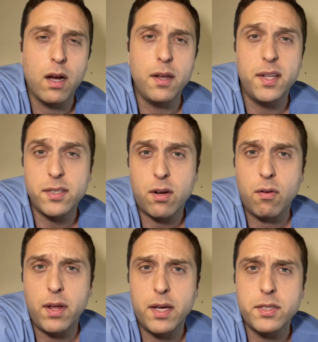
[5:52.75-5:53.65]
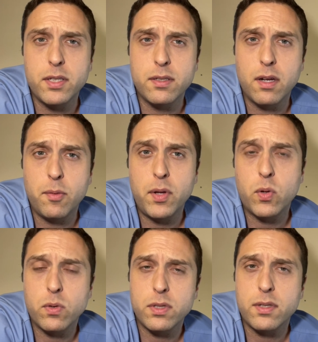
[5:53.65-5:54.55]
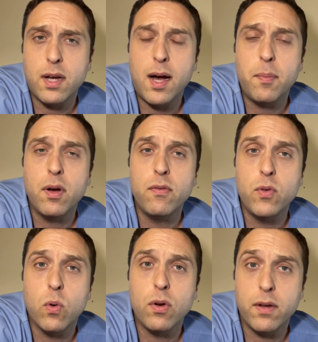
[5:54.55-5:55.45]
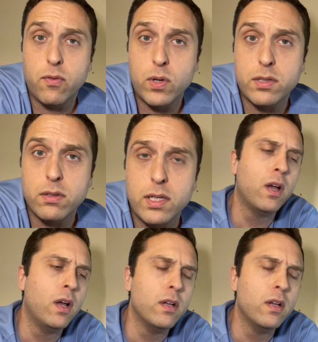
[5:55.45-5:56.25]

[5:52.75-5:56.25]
disc herniation is going to be towards the top of your differential list.